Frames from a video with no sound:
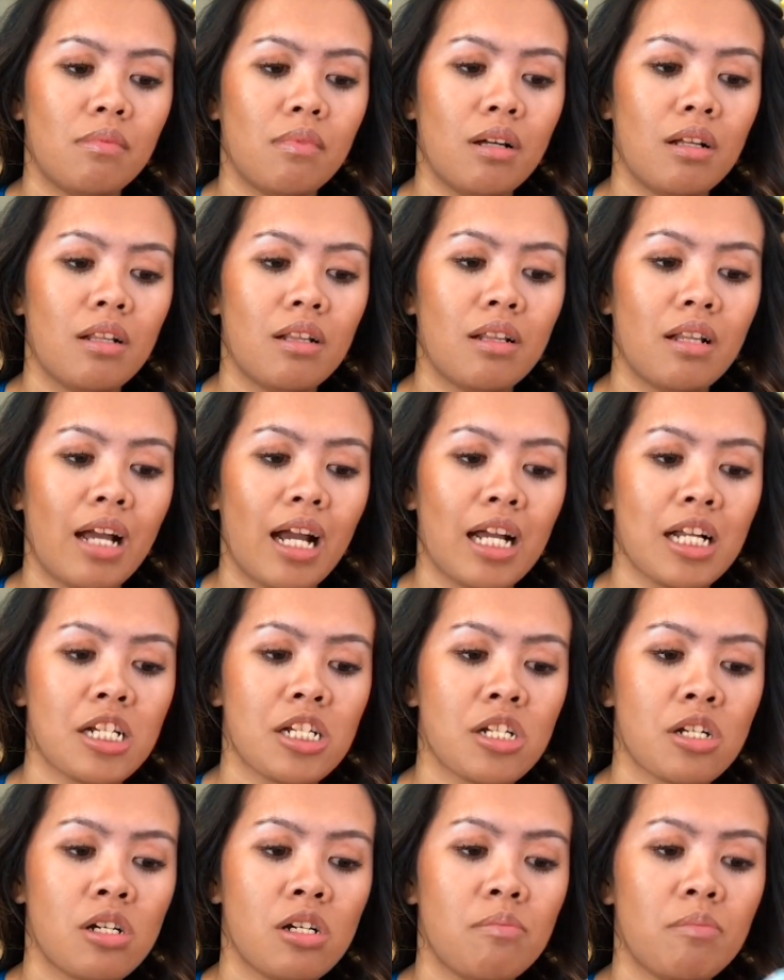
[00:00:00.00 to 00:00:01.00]
a lash
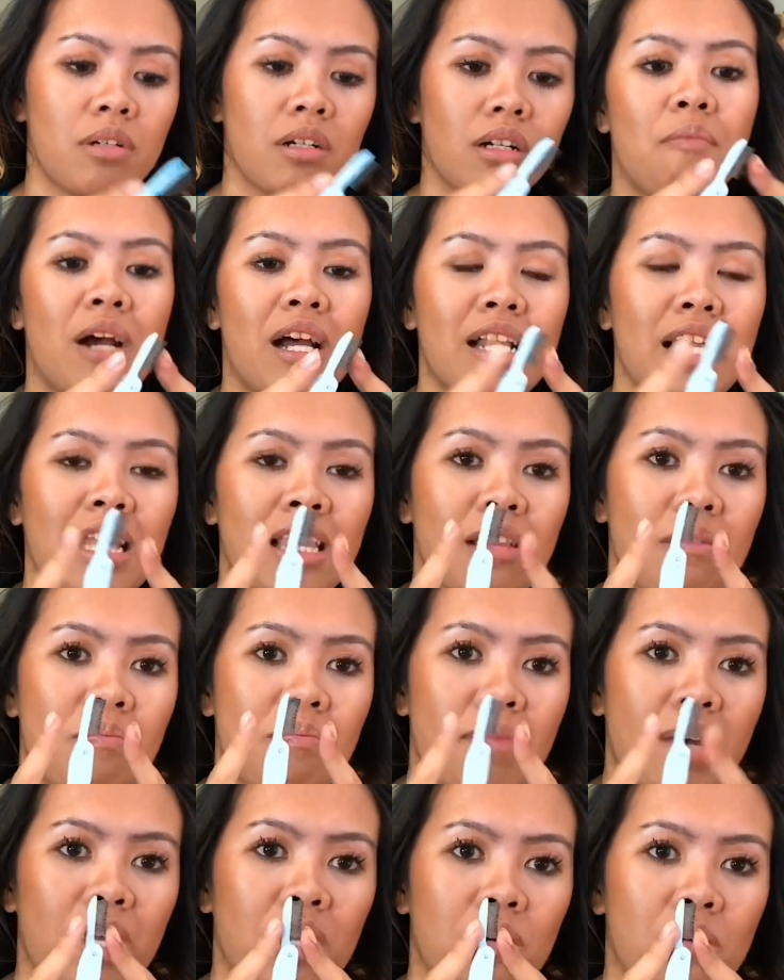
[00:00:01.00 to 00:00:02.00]
comb, I like the
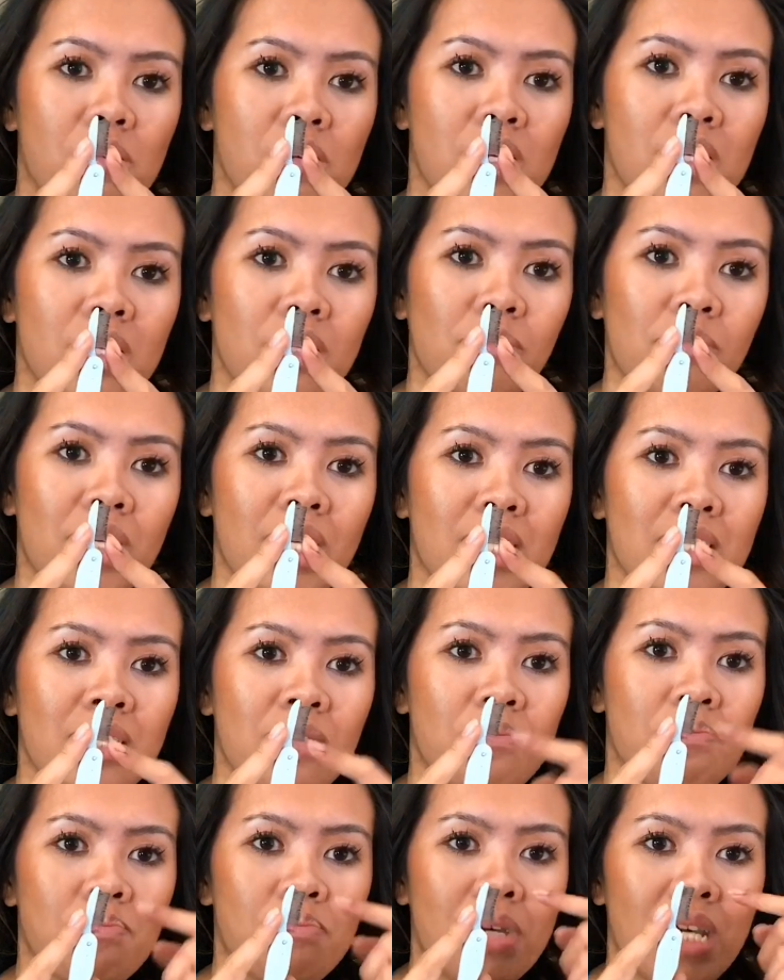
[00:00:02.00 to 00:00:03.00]
metal one because
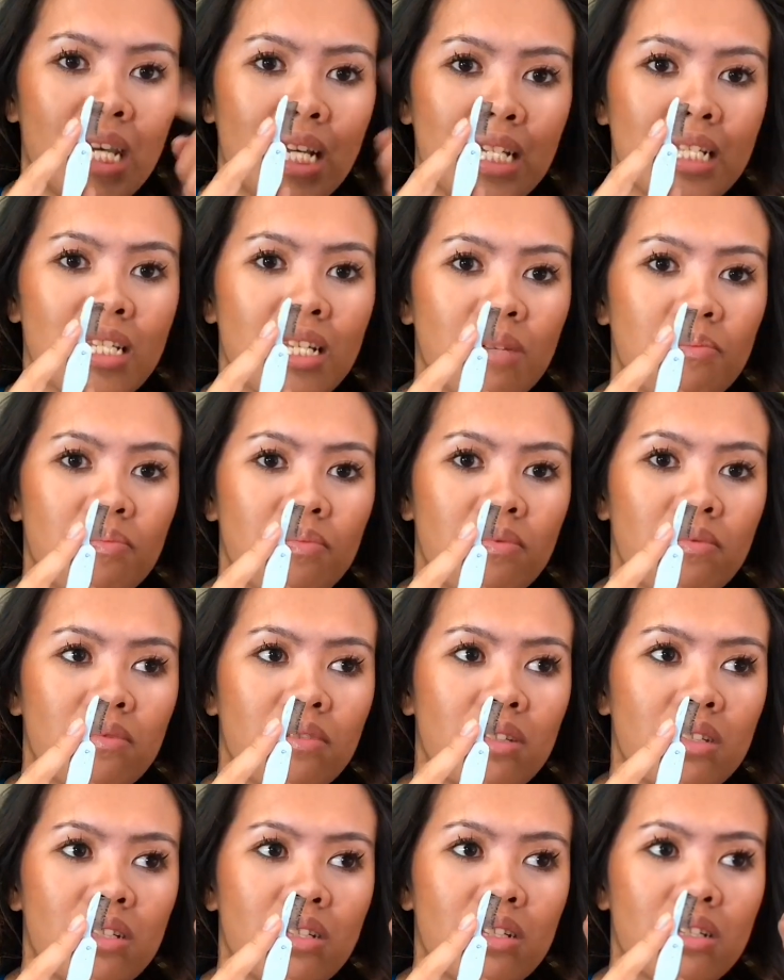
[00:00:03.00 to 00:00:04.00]
it picks up
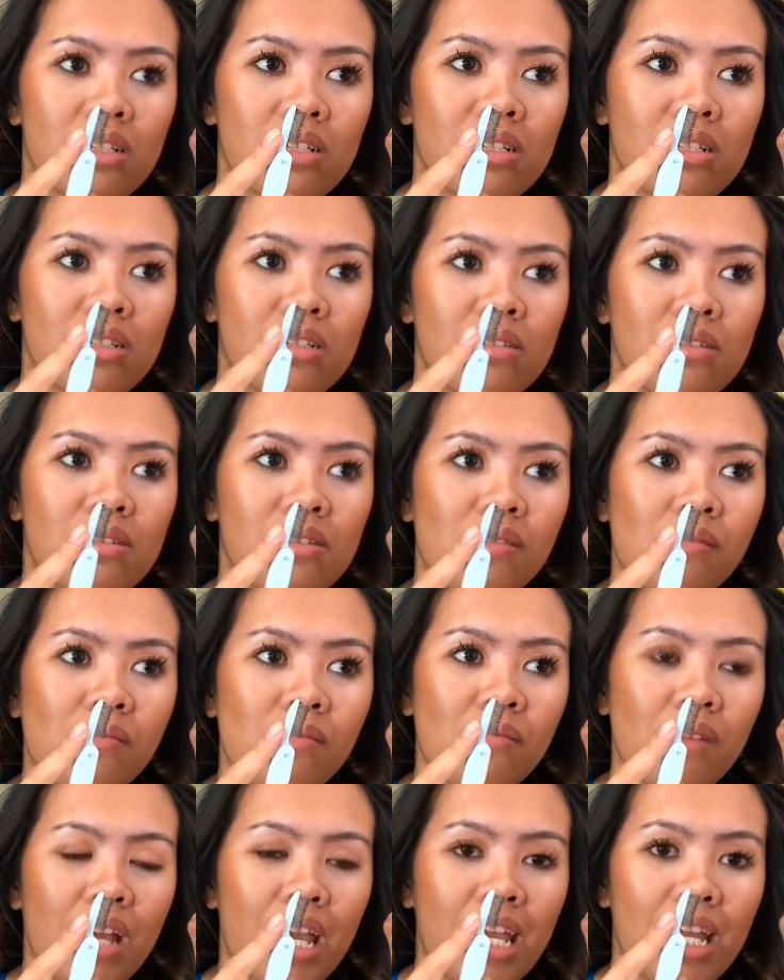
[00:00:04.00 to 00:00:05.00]
the
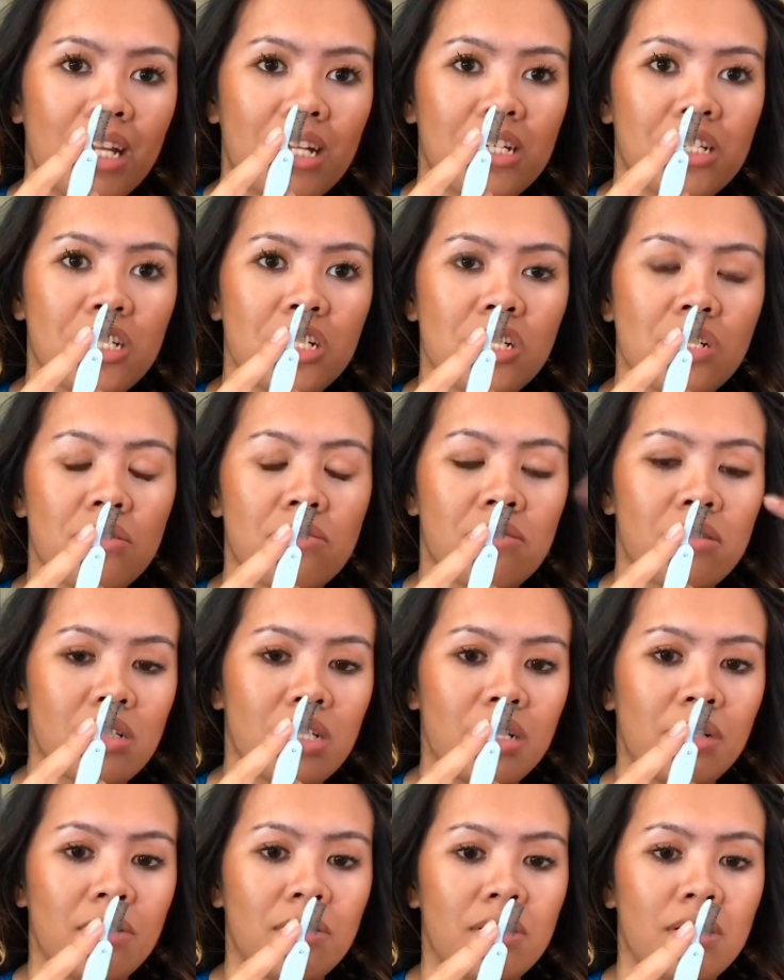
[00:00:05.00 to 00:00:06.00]
hairs
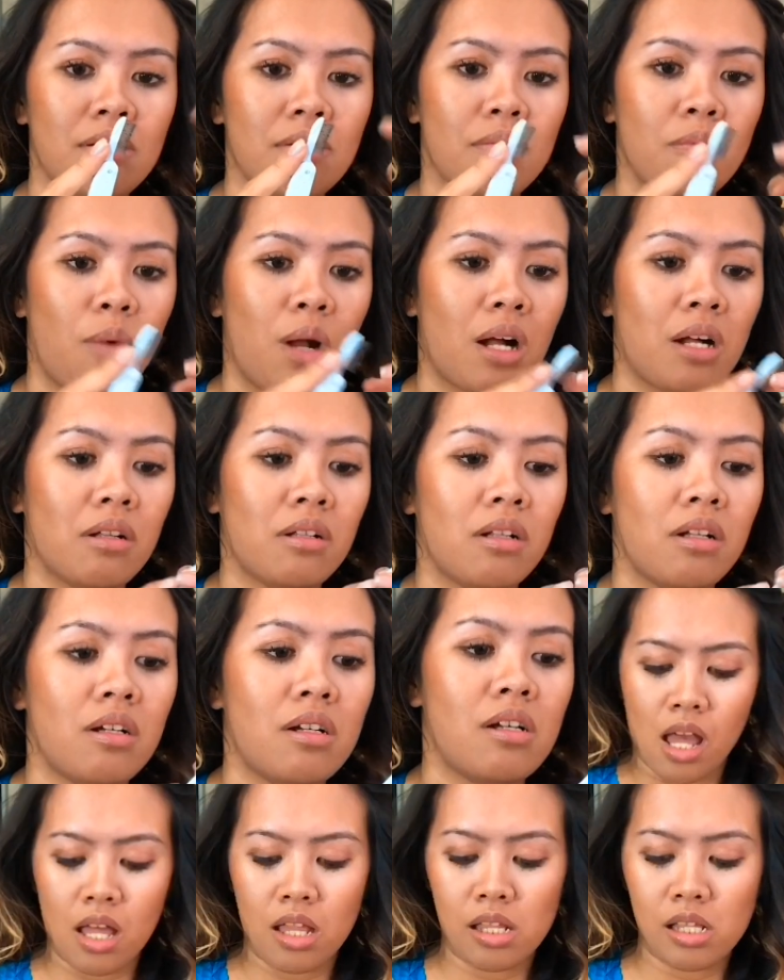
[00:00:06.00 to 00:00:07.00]
really well.
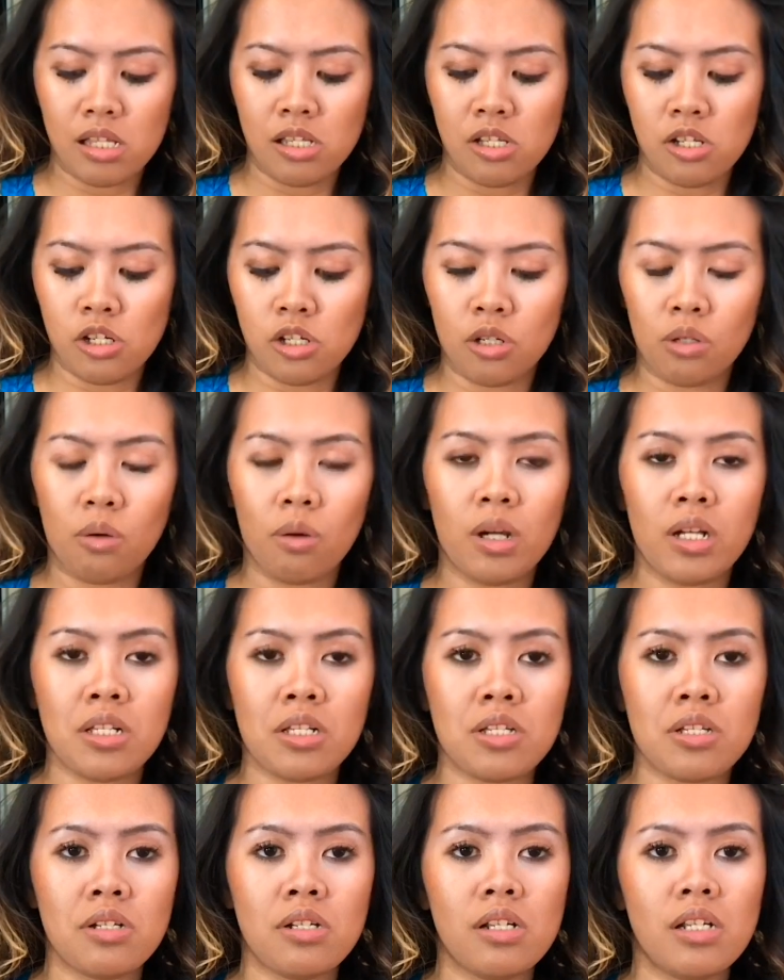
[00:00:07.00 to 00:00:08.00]
And then you're going
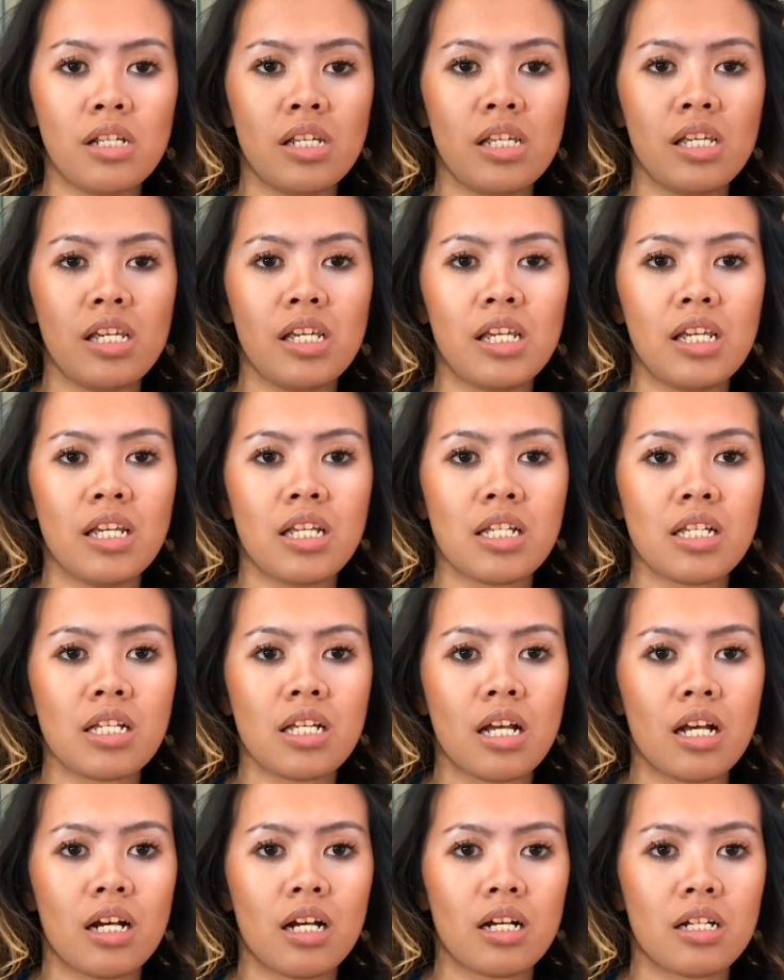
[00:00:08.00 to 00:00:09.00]
to need
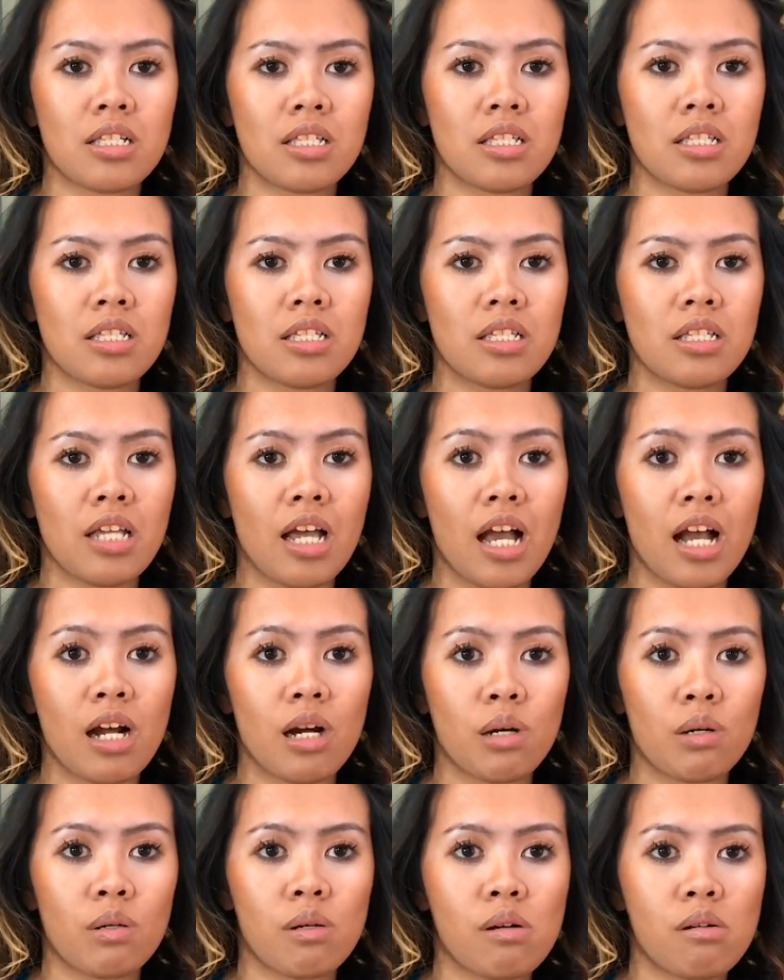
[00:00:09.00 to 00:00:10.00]
a
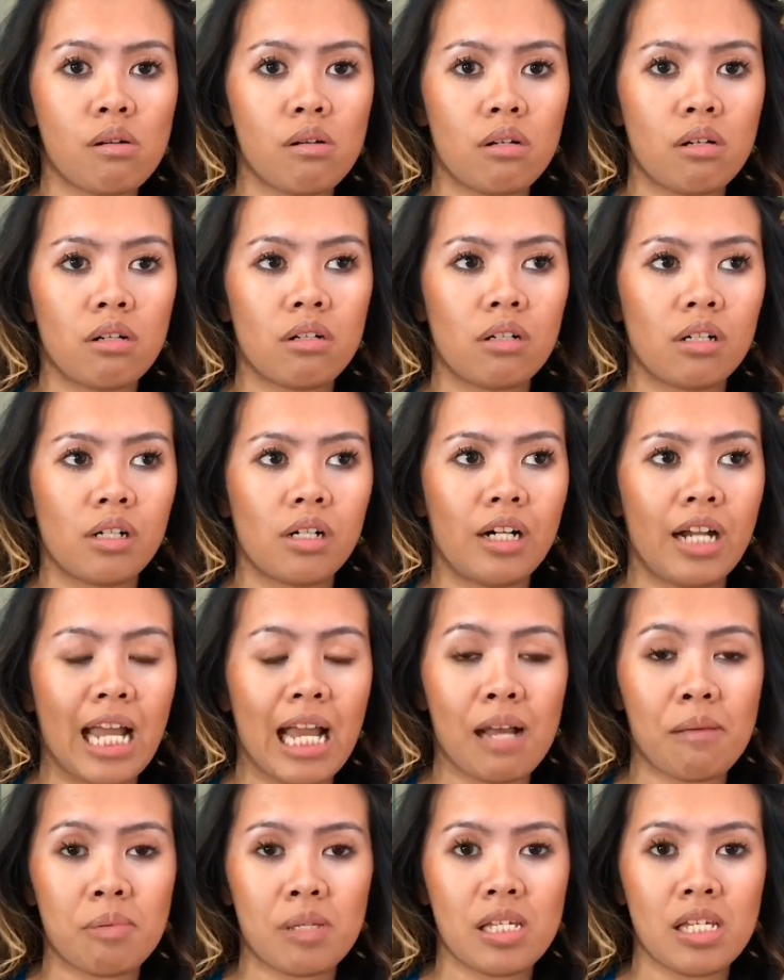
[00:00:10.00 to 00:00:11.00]
towel or a
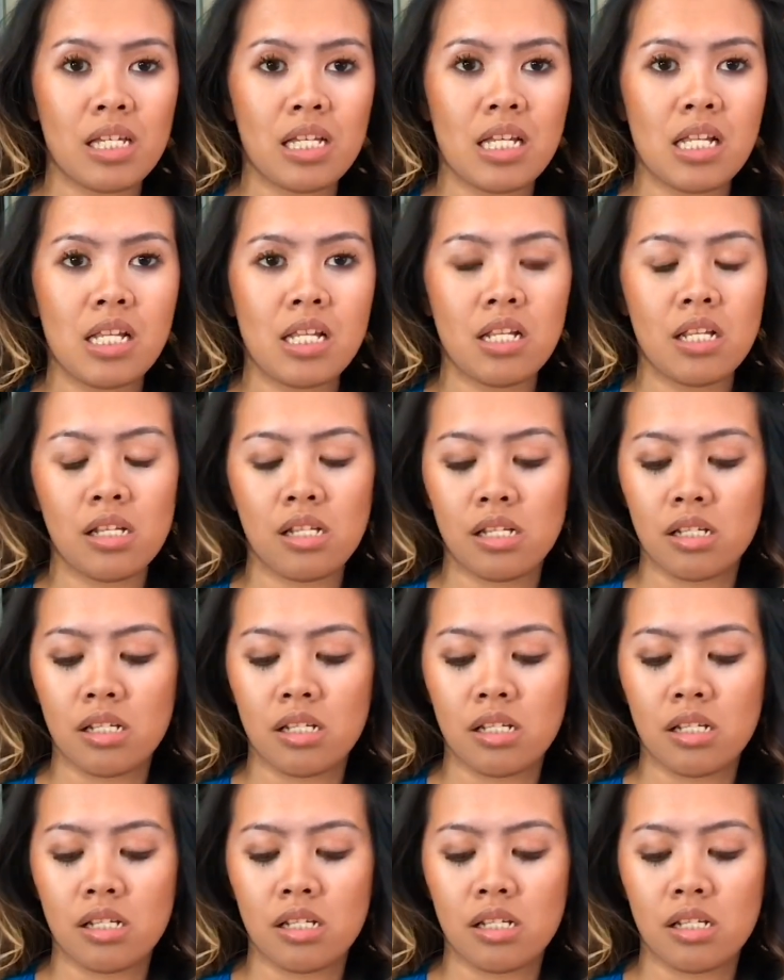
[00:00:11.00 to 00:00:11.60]
napkin